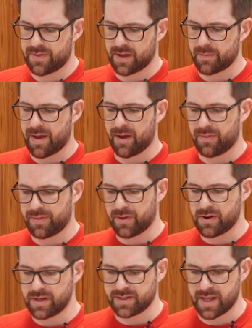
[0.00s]
I think, about
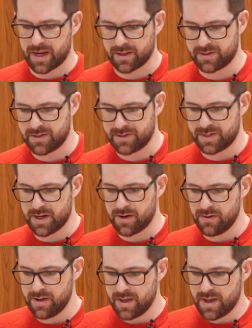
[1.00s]
30 seconds or
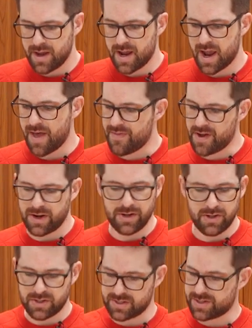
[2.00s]
so. And then
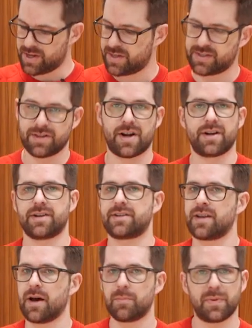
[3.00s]
you're just going to
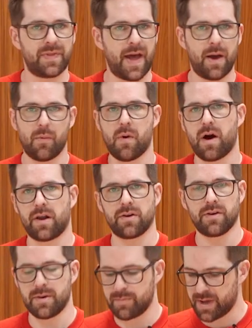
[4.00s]
start dumping that water in,